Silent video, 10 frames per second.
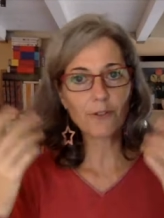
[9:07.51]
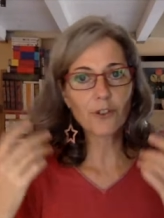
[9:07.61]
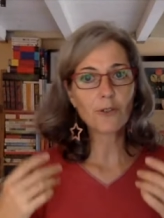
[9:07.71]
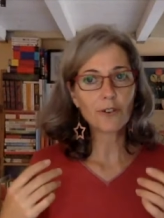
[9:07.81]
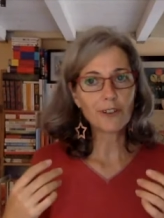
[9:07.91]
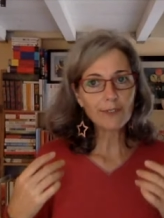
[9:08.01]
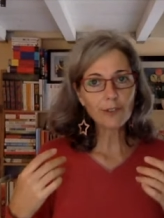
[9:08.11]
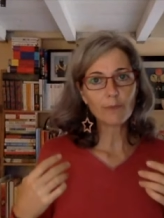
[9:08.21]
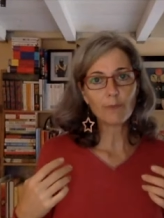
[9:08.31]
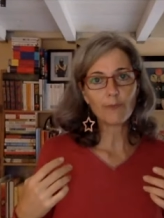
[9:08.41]
go a
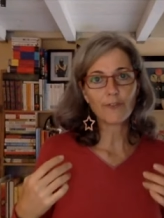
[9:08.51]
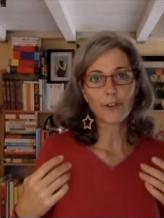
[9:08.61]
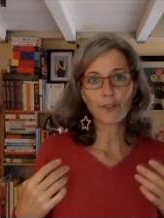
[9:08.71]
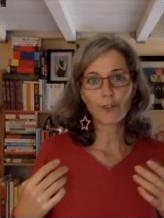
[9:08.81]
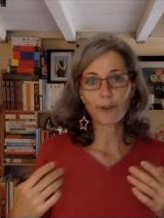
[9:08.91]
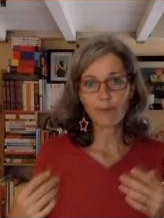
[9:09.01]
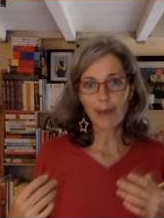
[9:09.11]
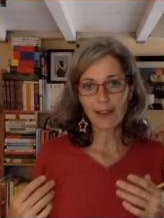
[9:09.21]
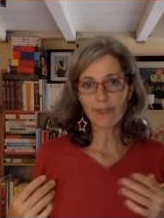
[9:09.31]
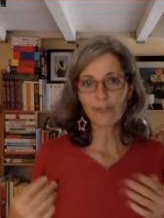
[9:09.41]
little further
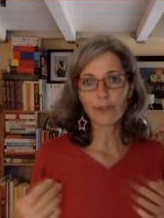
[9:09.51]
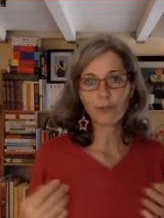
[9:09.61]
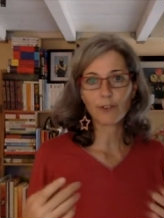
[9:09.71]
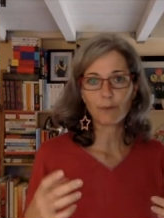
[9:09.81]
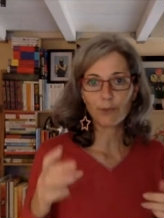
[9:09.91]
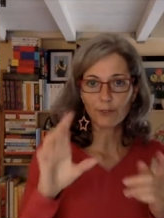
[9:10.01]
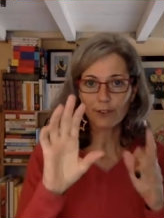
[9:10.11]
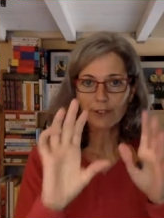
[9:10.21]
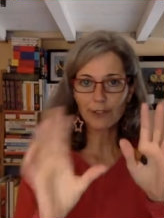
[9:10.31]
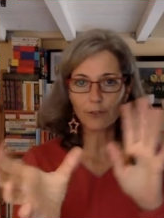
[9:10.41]
back from the
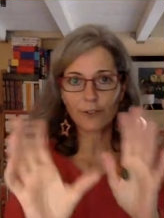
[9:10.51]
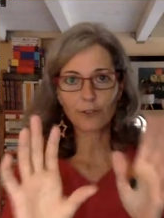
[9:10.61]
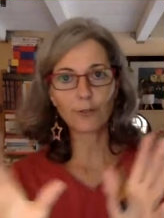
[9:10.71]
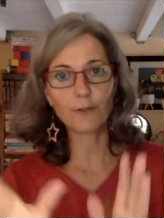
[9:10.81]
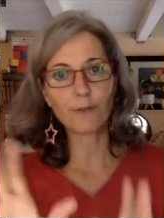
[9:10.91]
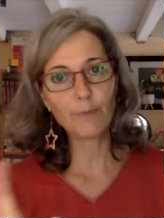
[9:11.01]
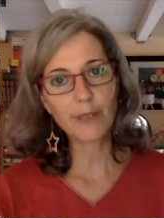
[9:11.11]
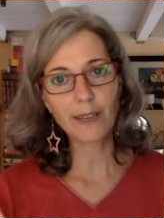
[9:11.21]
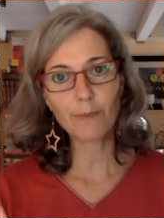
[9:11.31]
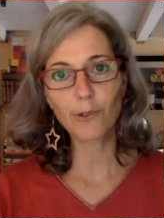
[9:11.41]
computer in order to
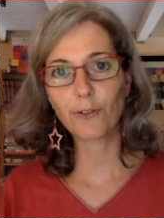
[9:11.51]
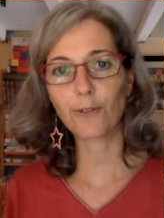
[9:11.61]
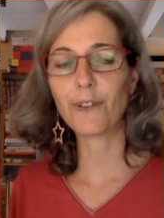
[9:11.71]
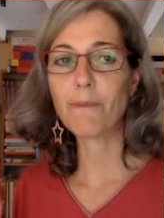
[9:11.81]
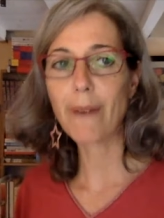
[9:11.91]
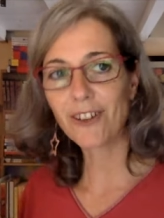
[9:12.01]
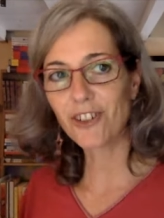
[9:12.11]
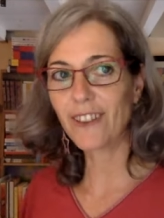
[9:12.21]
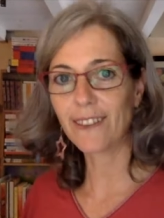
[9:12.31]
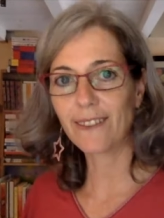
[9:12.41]
be able to
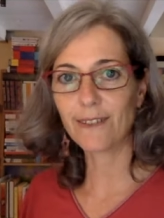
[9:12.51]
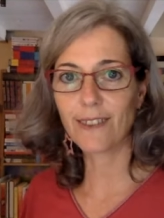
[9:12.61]
imagine that